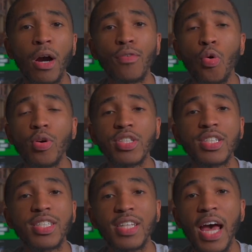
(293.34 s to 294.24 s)
Of course,
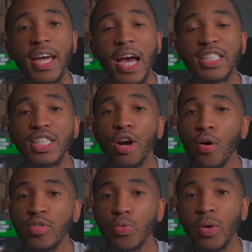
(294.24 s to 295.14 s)
since STAG actually
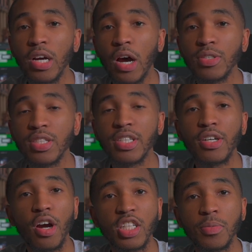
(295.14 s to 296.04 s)
owns warehouses, their
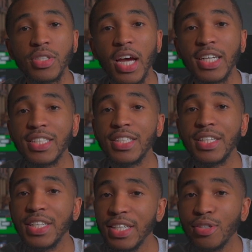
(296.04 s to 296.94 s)
customers actually
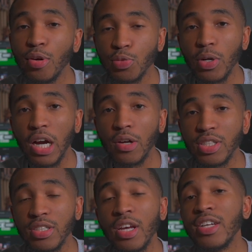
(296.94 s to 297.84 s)
need those
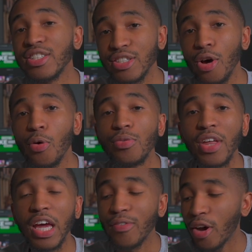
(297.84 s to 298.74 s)
warehouses. So
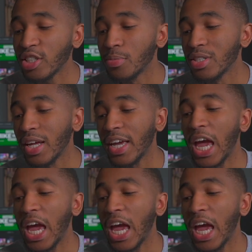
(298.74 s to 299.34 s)
they have customers like